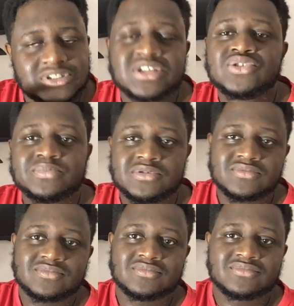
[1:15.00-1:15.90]

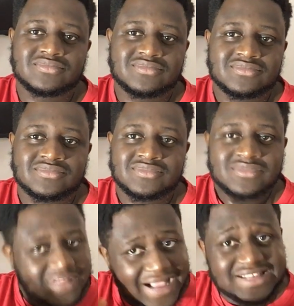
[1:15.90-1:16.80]
Tinubu,
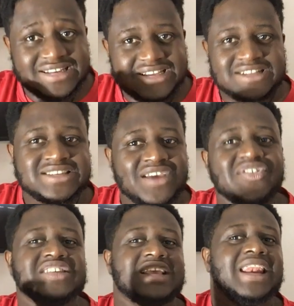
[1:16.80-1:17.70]
that in
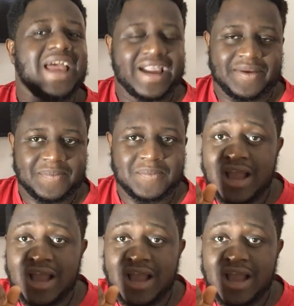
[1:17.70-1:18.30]
itself is a lie.